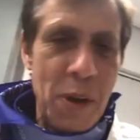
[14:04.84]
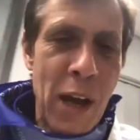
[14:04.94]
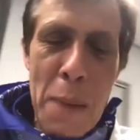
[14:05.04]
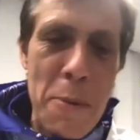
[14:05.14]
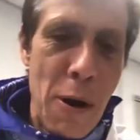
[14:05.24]

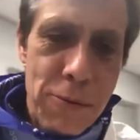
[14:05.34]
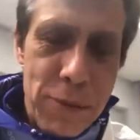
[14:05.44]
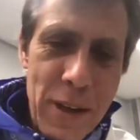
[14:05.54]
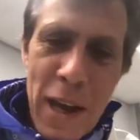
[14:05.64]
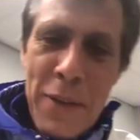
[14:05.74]
Hameroff
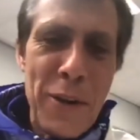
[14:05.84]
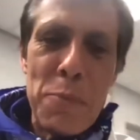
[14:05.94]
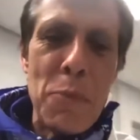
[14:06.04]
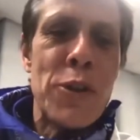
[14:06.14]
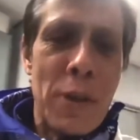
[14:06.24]
and
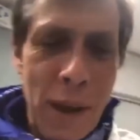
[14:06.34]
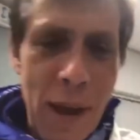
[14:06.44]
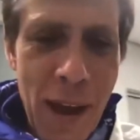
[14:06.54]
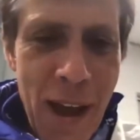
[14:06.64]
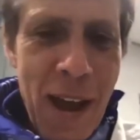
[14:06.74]
Rasmussen,
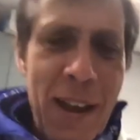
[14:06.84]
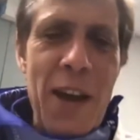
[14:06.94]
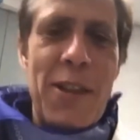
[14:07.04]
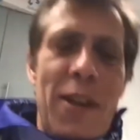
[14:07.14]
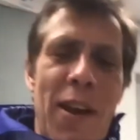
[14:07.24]

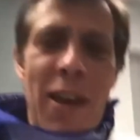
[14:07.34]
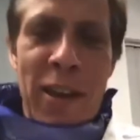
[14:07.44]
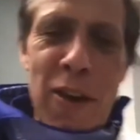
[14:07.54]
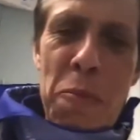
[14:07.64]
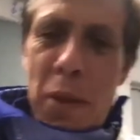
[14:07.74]
guys,
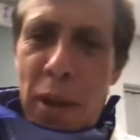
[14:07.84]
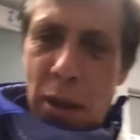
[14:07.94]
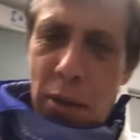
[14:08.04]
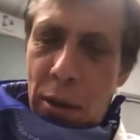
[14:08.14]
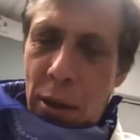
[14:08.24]
give me
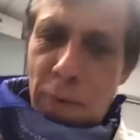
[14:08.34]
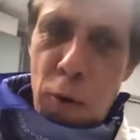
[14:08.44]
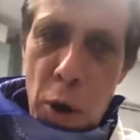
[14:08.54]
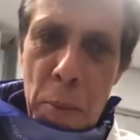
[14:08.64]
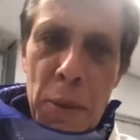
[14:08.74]
like
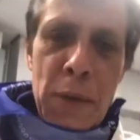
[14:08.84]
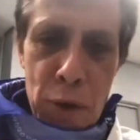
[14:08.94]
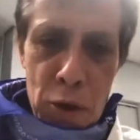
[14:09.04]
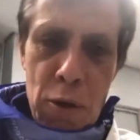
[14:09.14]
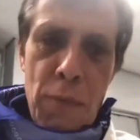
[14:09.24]
formal
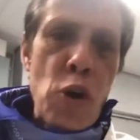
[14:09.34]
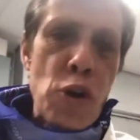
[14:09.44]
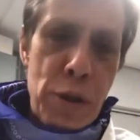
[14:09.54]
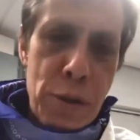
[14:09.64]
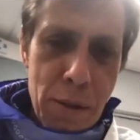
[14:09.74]
definition of
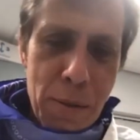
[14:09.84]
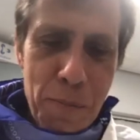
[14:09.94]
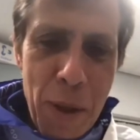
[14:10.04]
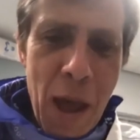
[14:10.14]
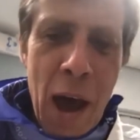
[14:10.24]
consciousness.
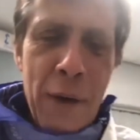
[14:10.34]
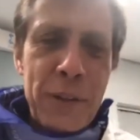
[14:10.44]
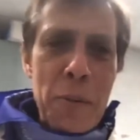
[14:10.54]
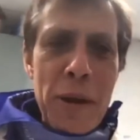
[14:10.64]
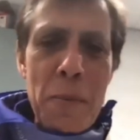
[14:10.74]
After
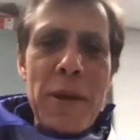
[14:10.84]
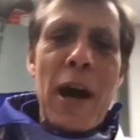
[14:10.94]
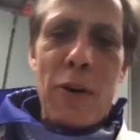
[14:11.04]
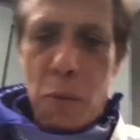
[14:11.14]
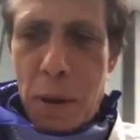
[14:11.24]
many, many
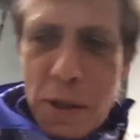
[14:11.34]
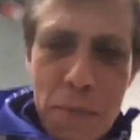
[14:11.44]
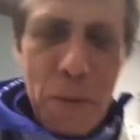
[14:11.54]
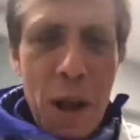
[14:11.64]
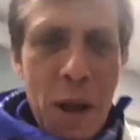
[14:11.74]
arguments,
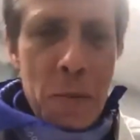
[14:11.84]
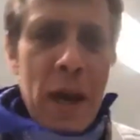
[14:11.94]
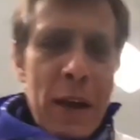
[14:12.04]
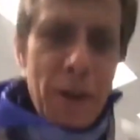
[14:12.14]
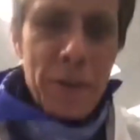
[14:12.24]
they
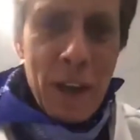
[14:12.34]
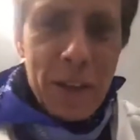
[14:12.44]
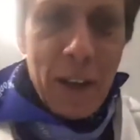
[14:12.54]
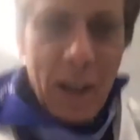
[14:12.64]
agreed that